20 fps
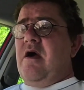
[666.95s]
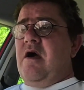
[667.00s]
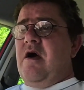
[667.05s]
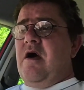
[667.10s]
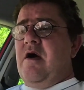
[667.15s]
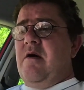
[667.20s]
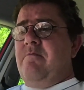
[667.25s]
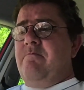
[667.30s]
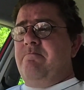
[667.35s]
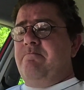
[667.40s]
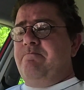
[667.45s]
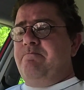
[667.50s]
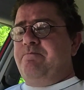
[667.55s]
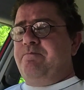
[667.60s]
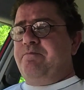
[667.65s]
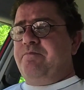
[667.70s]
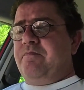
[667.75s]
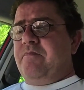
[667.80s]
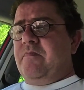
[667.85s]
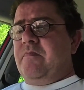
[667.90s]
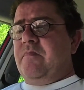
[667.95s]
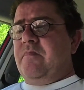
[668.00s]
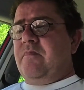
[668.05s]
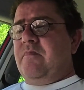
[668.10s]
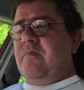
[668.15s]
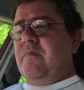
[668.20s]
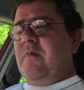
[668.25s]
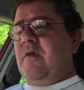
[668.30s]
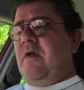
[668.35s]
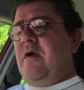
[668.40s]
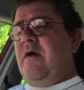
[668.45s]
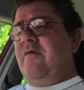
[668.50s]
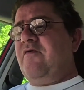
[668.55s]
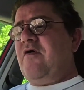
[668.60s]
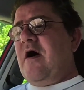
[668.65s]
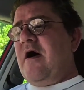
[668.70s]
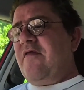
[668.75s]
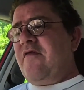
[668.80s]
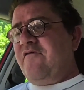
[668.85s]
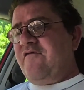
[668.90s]
Um, I've
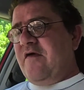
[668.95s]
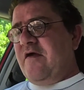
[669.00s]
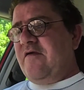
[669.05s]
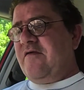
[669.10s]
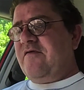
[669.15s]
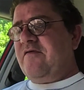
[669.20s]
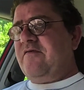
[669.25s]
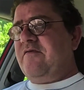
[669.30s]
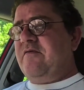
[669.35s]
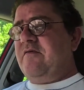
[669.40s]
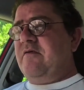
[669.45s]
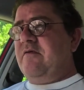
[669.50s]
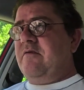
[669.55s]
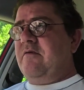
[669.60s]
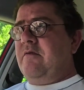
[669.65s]
got other things